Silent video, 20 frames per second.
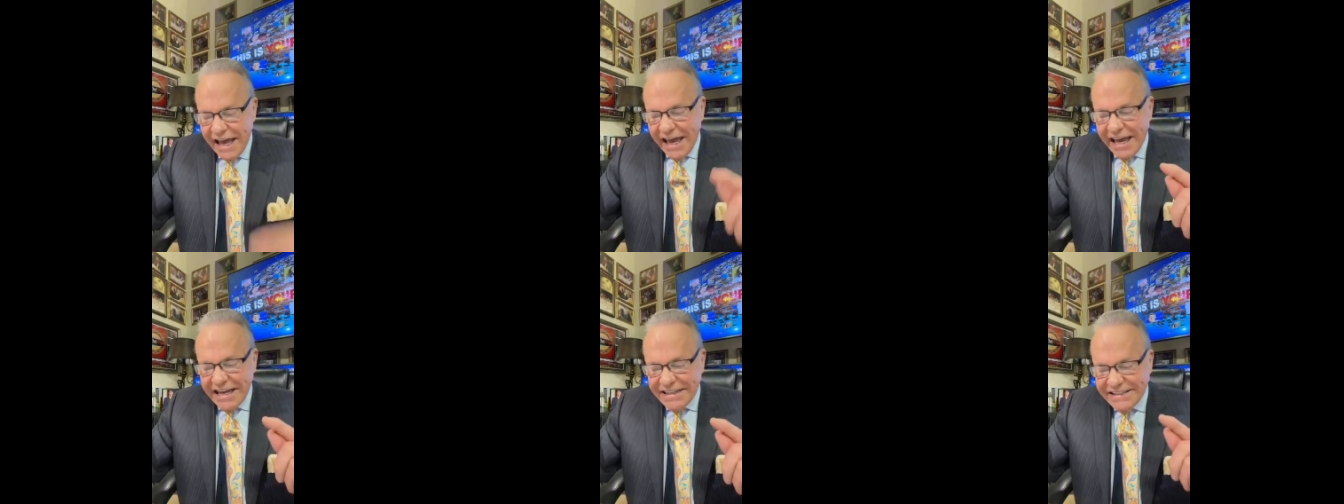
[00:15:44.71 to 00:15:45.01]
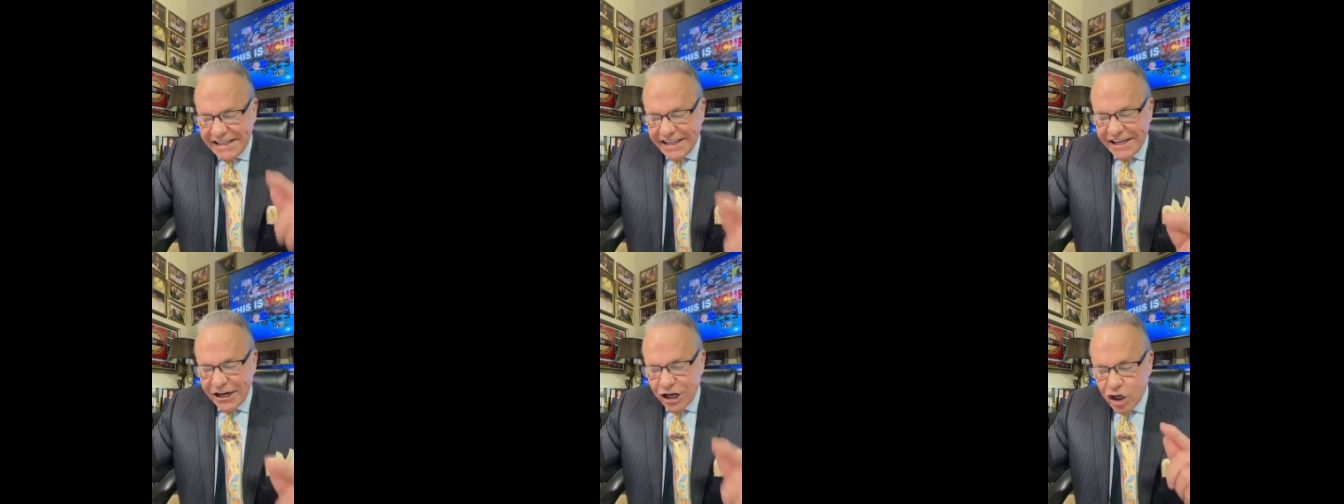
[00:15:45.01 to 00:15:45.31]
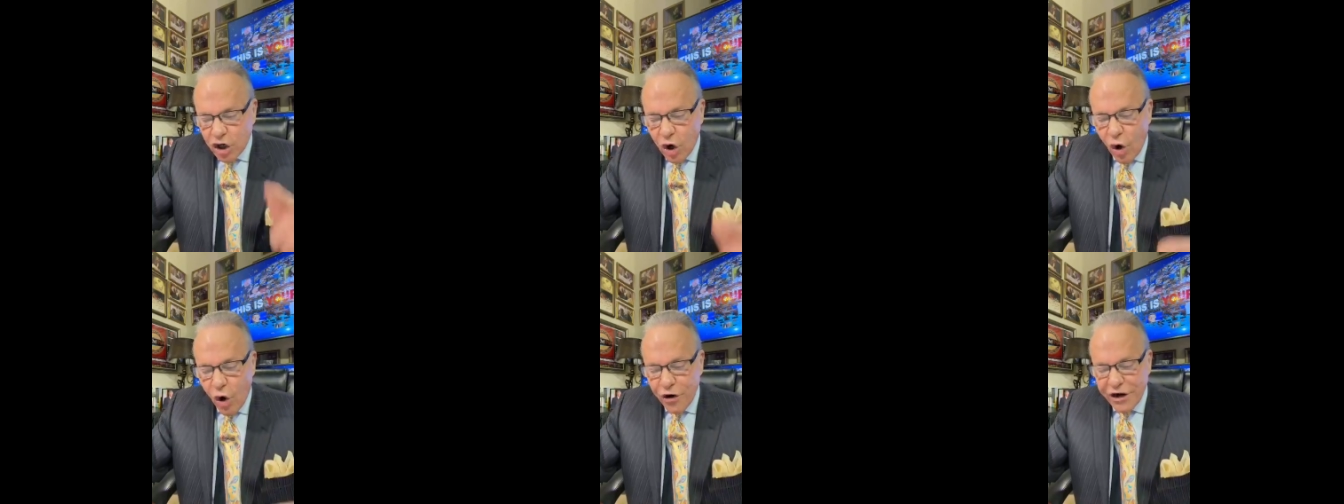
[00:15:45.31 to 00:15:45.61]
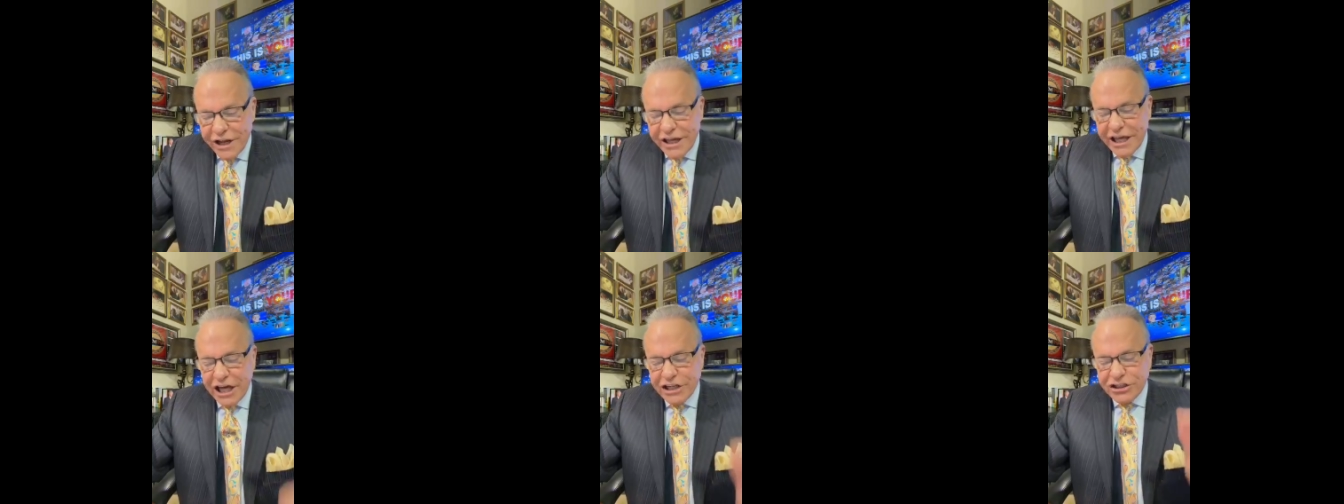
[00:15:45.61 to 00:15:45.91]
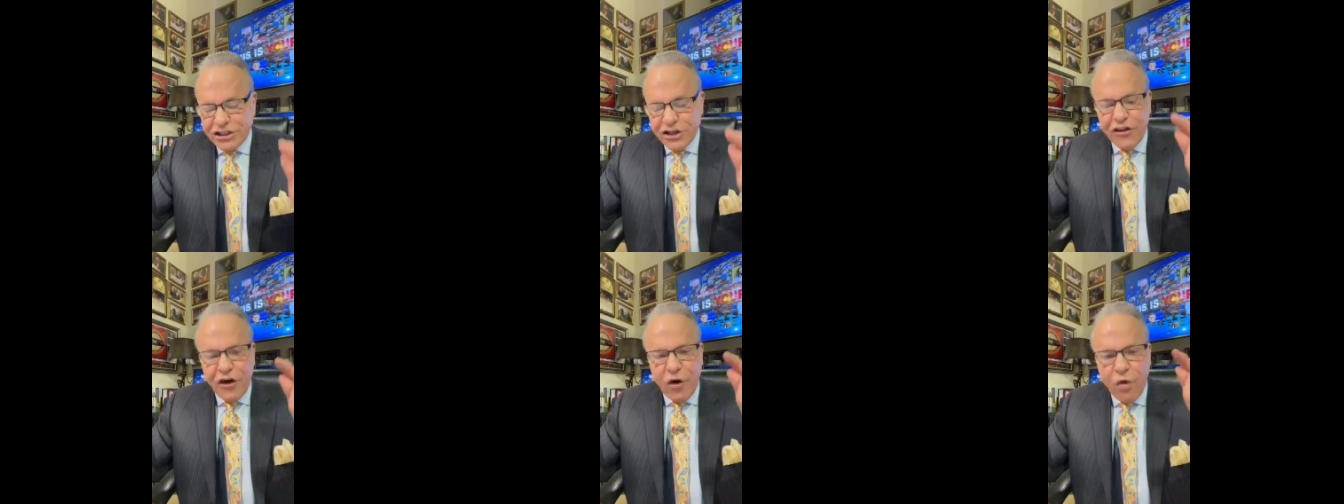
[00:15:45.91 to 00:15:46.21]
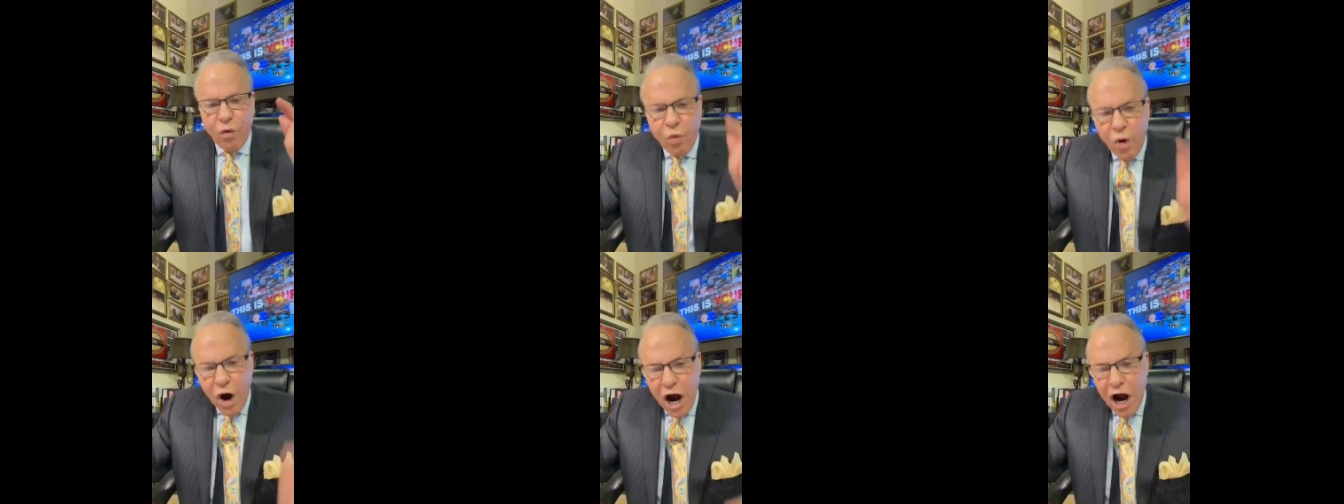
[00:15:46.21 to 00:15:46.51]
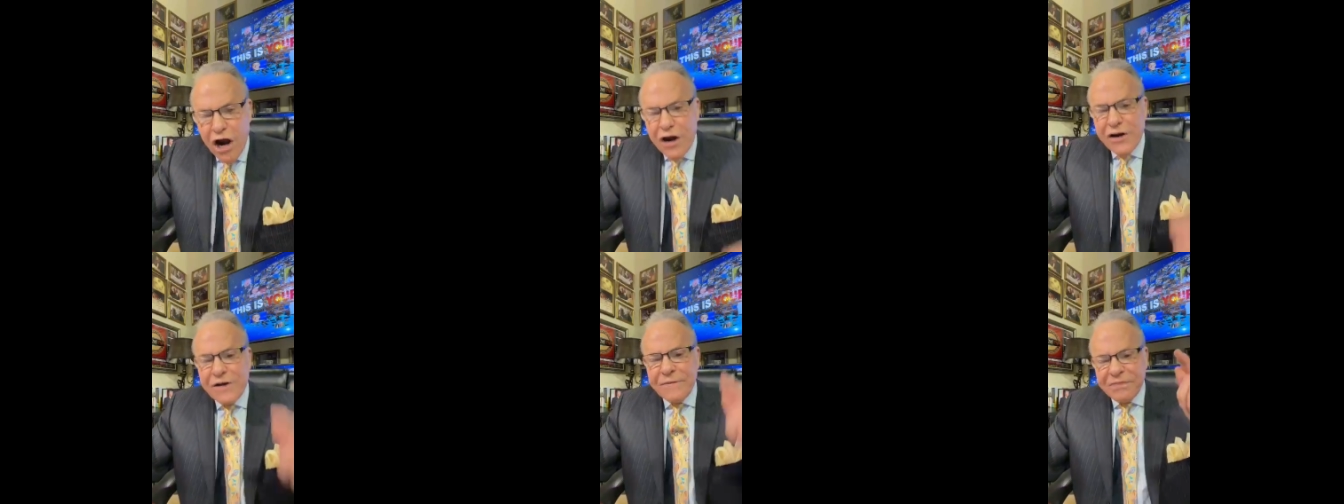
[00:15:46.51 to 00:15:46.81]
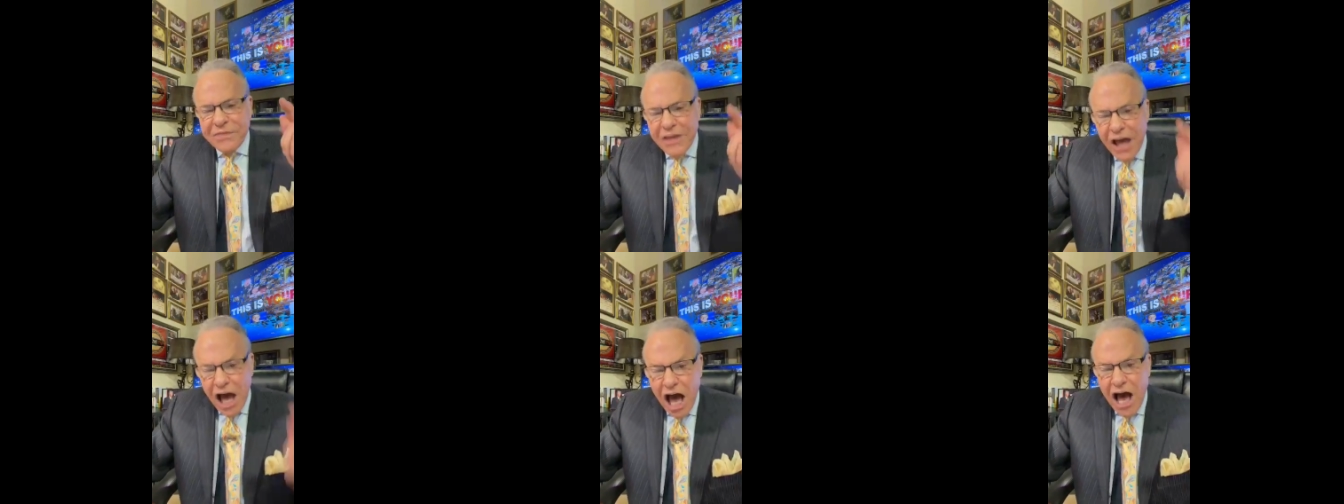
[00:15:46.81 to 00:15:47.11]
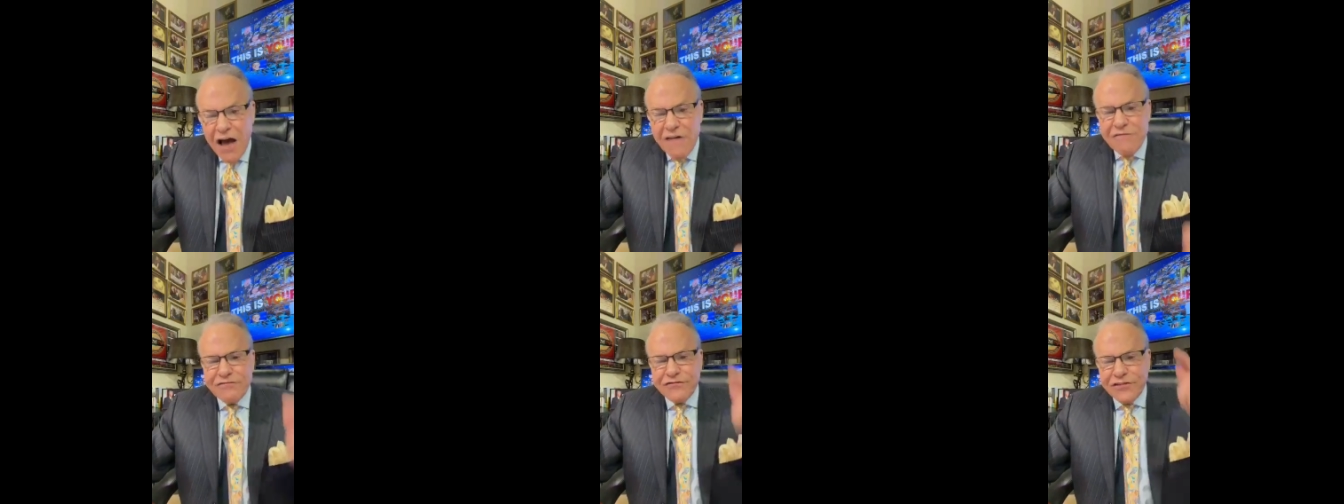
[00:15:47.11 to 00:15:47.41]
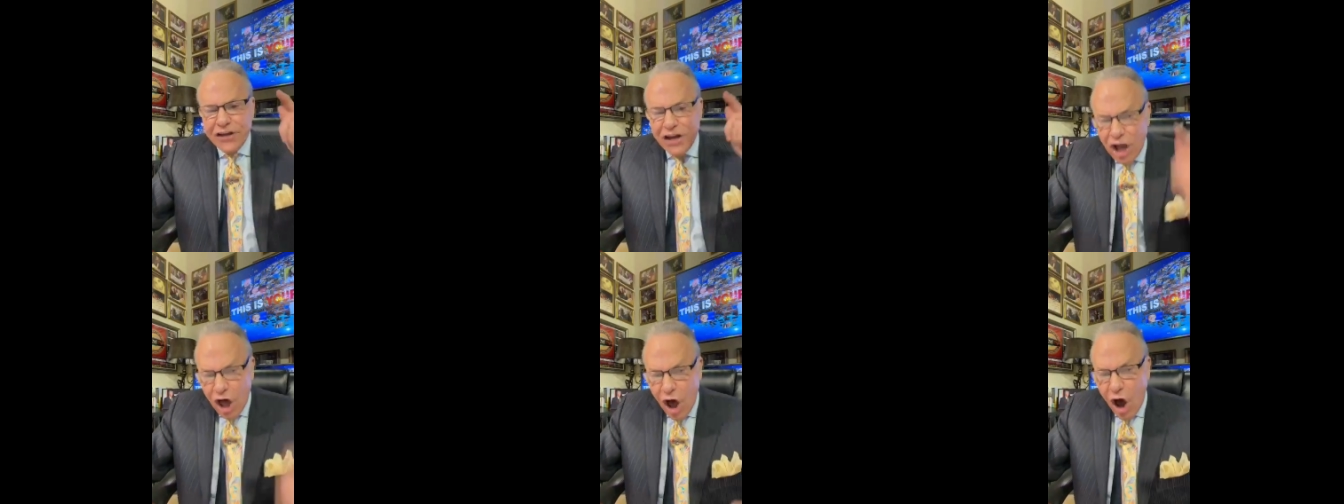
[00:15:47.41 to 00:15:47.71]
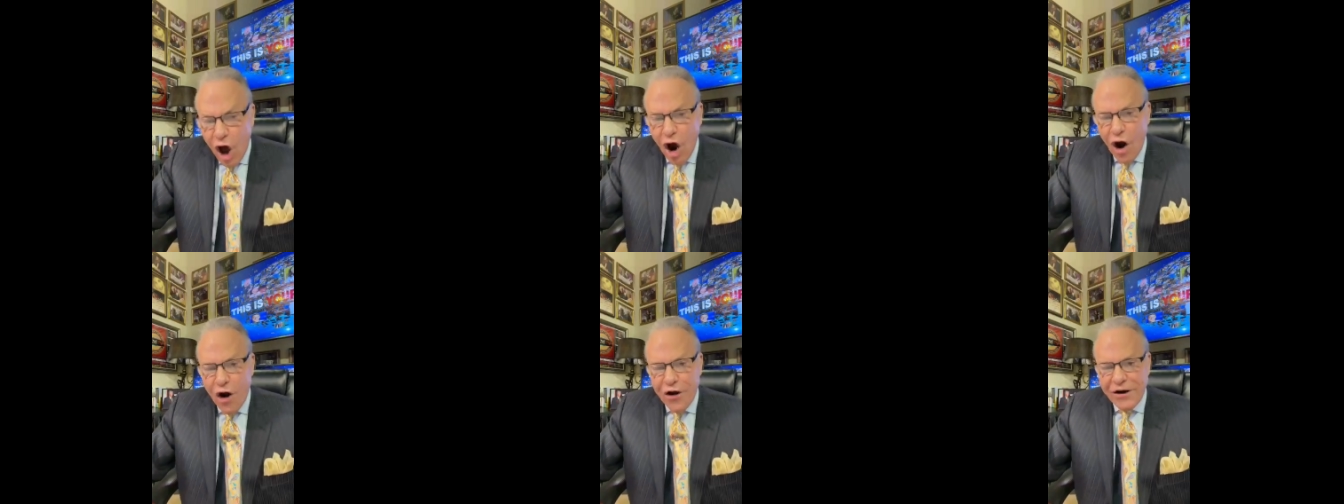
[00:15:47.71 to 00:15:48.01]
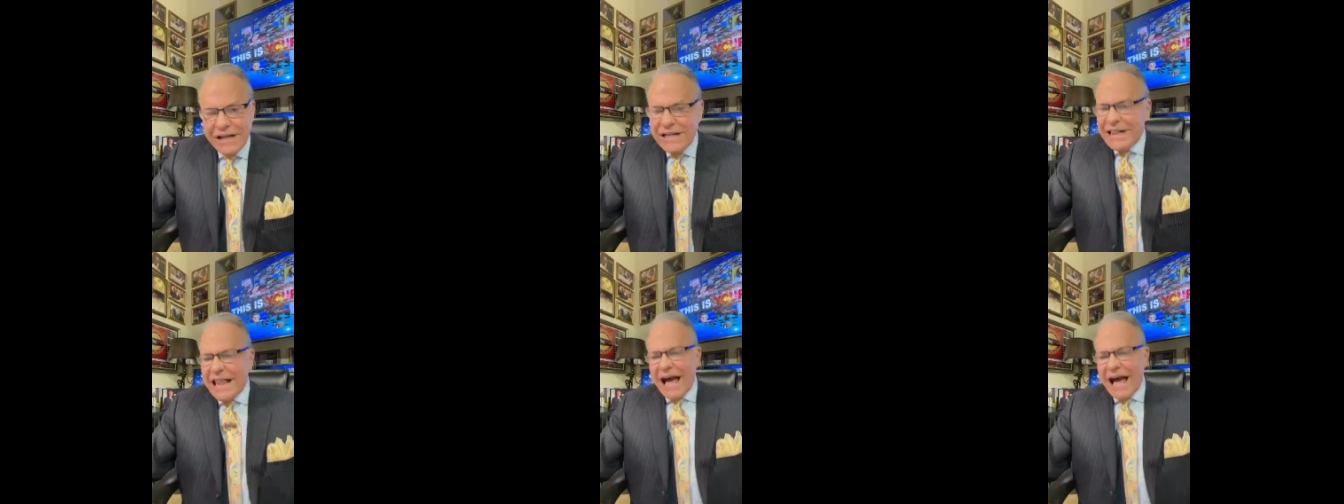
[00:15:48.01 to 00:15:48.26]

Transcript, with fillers: and did according unto the word of the Lord.